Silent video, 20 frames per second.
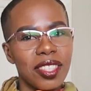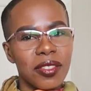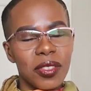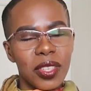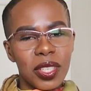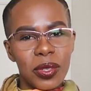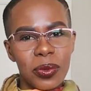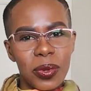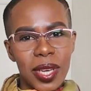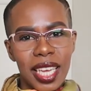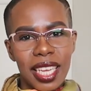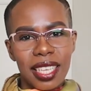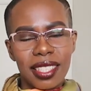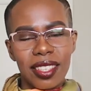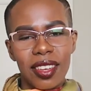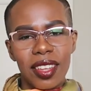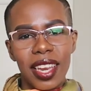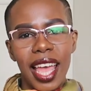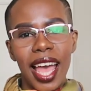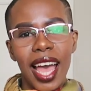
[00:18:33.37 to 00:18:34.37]
different
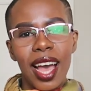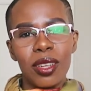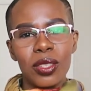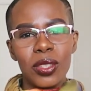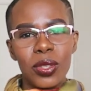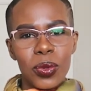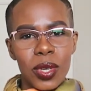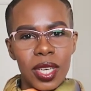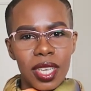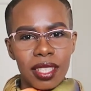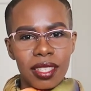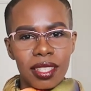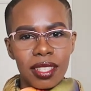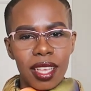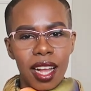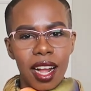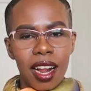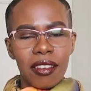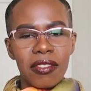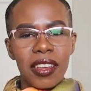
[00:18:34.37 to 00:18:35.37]
ways on how to wear a
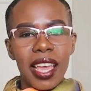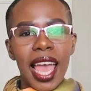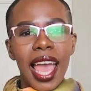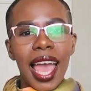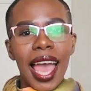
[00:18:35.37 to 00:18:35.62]
scarf,